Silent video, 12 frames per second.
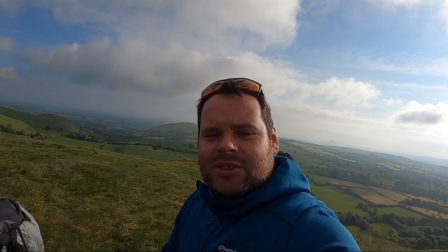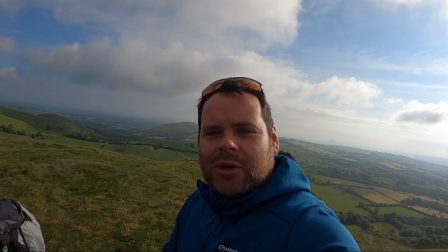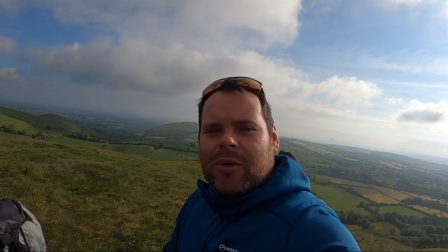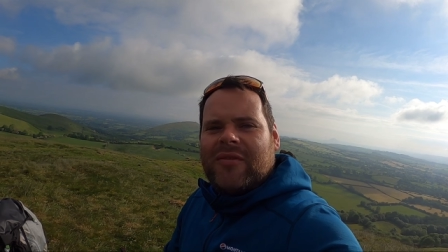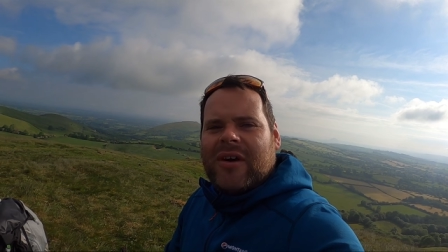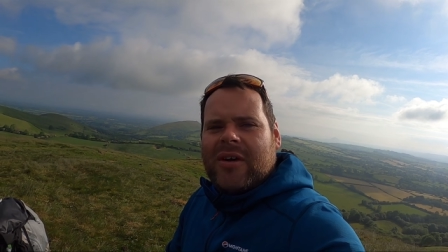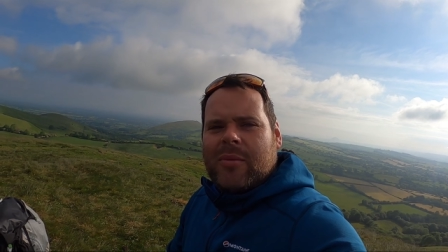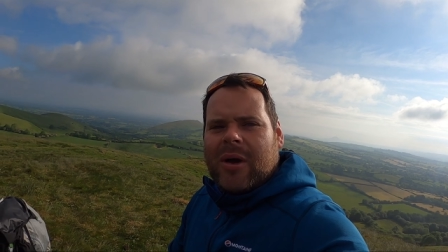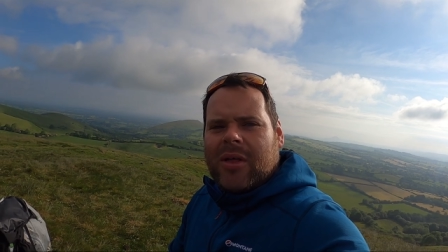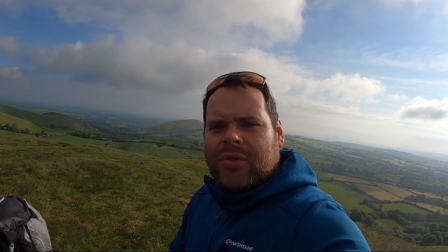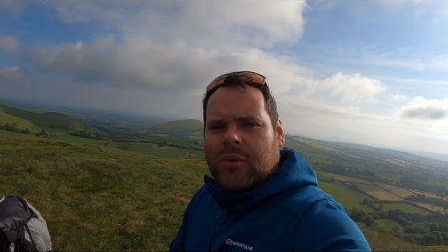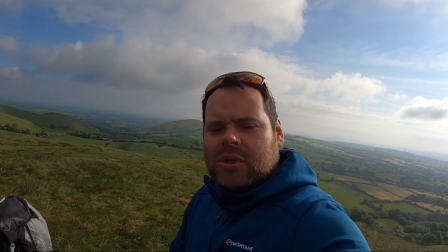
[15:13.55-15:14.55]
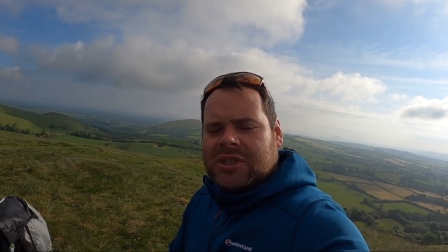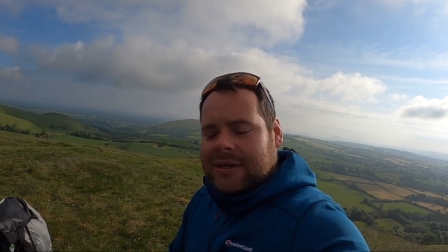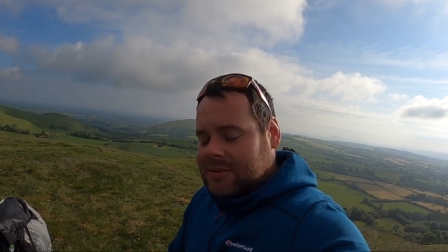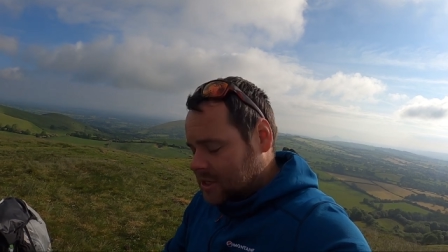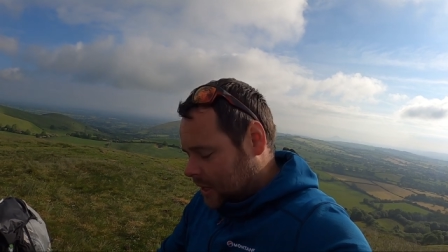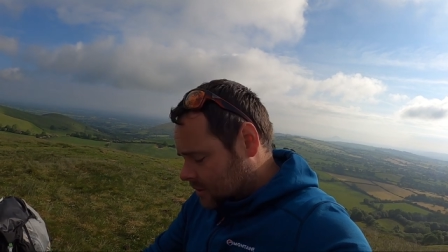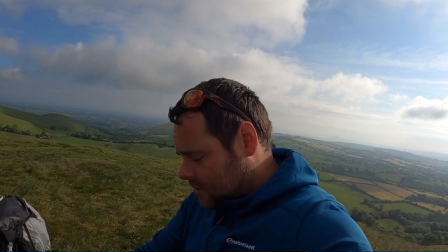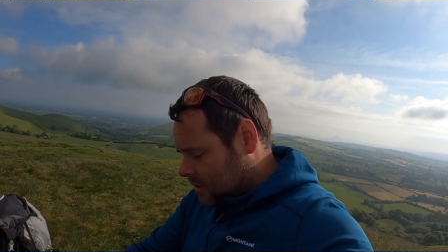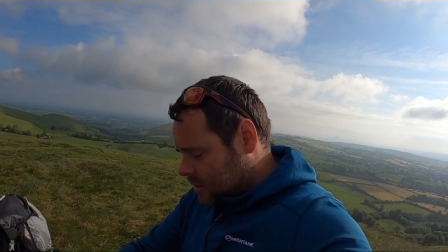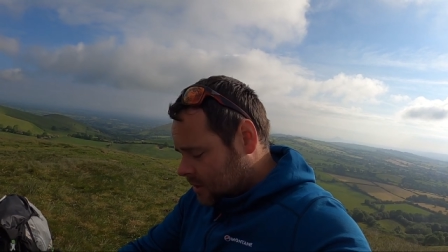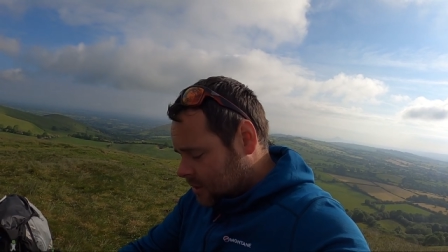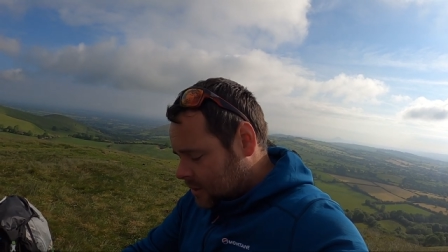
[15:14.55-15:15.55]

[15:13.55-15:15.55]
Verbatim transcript: So a very well thought out tent.